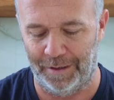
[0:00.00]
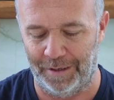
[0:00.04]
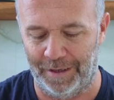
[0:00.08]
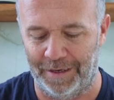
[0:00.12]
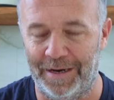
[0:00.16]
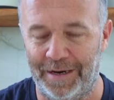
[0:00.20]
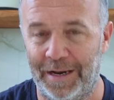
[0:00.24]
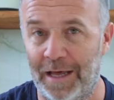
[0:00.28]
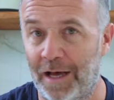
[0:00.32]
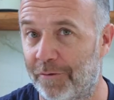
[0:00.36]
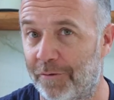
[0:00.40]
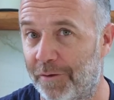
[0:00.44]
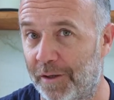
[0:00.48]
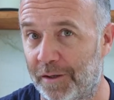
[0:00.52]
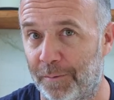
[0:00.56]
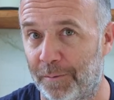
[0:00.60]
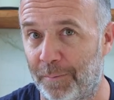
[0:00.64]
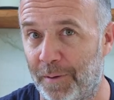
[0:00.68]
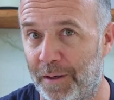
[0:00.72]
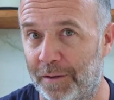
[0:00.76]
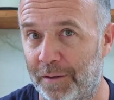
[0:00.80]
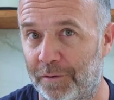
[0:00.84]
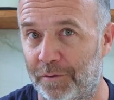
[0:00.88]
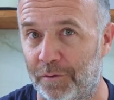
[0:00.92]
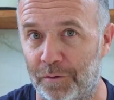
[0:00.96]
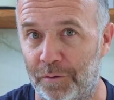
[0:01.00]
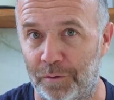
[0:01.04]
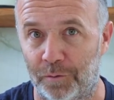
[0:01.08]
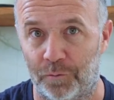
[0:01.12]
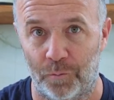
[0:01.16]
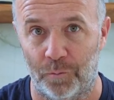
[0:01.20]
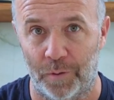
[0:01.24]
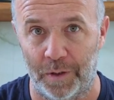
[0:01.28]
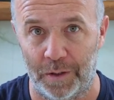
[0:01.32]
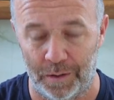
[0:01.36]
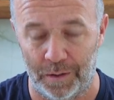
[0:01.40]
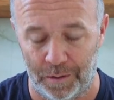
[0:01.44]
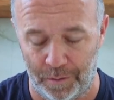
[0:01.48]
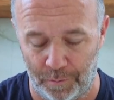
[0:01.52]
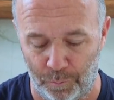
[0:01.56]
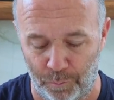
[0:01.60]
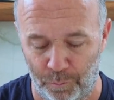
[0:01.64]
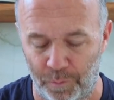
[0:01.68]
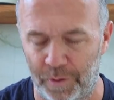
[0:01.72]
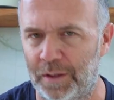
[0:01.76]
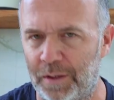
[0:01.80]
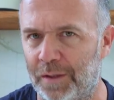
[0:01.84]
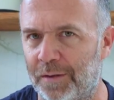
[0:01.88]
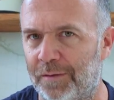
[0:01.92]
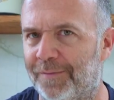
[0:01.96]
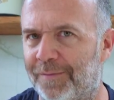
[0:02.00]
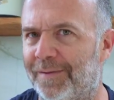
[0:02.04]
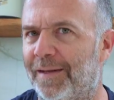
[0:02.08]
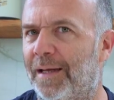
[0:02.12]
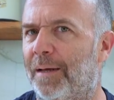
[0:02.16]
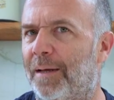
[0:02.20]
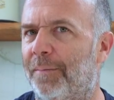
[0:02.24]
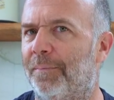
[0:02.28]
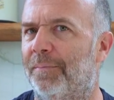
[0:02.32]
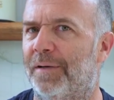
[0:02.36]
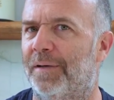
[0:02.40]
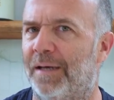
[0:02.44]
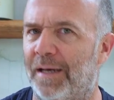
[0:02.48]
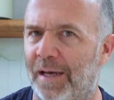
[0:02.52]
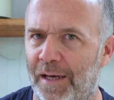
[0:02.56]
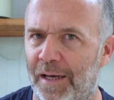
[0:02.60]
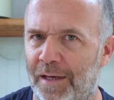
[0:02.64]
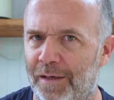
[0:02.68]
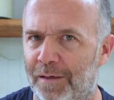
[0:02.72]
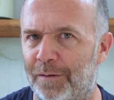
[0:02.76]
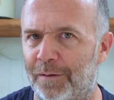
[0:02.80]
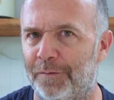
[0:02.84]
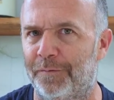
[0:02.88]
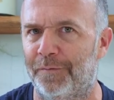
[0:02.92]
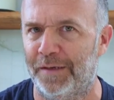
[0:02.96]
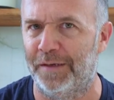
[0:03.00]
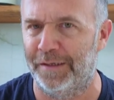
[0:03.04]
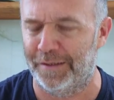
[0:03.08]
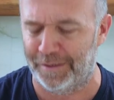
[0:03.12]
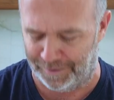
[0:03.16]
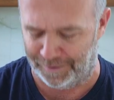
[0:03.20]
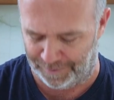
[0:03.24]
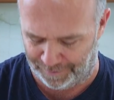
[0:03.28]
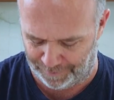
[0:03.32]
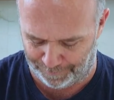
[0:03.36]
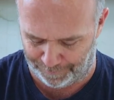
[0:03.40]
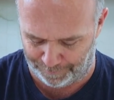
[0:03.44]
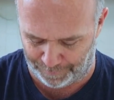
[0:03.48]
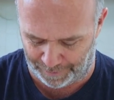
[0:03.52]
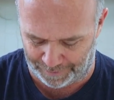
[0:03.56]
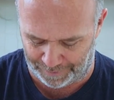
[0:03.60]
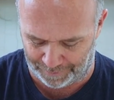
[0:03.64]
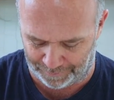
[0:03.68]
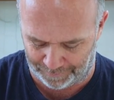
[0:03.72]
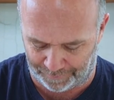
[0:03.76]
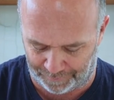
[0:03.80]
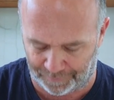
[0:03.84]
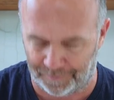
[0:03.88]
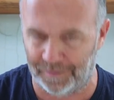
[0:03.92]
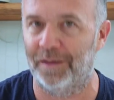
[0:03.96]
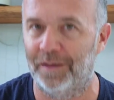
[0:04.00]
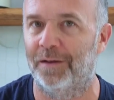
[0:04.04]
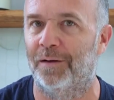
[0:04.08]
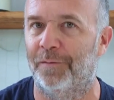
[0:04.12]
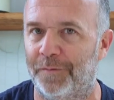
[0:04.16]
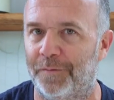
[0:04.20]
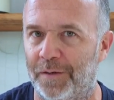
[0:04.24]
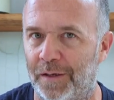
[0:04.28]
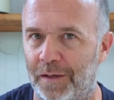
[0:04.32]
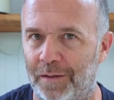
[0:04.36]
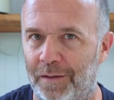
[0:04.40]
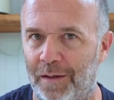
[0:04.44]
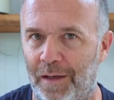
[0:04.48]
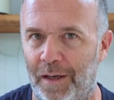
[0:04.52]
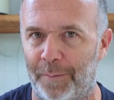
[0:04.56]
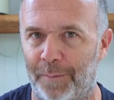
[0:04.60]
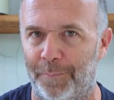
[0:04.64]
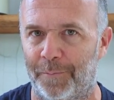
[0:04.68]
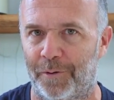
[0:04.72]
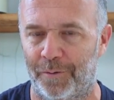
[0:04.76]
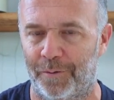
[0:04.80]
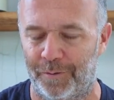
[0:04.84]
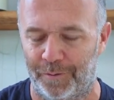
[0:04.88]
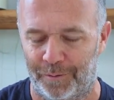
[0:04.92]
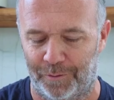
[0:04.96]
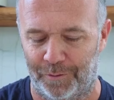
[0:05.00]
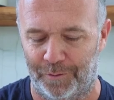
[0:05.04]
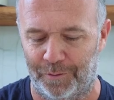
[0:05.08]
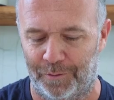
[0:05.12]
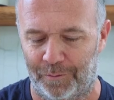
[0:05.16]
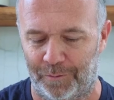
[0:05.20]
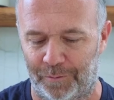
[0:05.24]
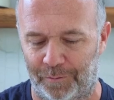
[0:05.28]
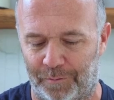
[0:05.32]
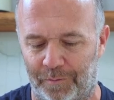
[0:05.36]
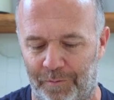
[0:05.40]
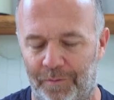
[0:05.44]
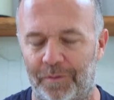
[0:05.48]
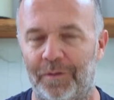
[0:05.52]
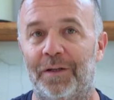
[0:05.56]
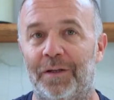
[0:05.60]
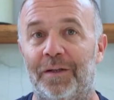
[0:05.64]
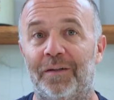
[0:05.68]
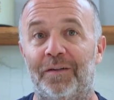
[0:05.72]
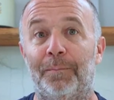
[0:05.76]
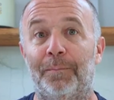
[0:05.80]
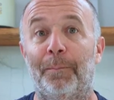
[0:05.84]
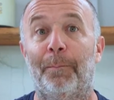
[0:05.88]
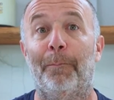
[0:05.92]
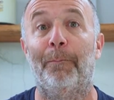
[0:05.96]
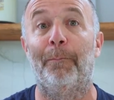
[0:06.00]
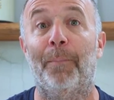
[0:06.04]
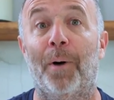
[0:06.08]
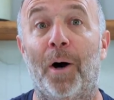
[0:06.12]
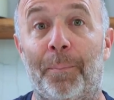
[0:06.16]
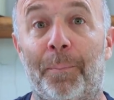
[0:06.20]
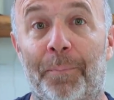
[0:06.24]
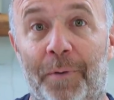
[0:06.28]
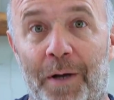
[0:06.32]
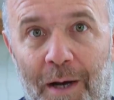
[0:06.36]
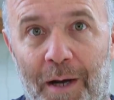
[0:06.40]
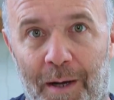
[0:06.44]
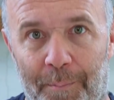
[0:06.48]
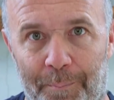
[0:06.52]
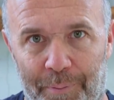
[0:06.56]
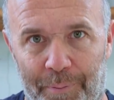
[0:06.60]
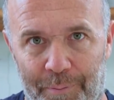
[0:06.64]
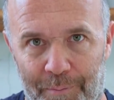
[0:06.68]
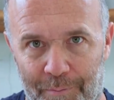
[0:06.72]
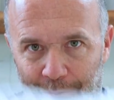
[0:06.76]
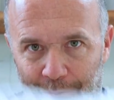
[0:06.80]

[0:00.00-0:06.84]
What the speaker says: And now that the banneton is ready, we need some kind of linen, but instead of that, I'm going to use this mop cup.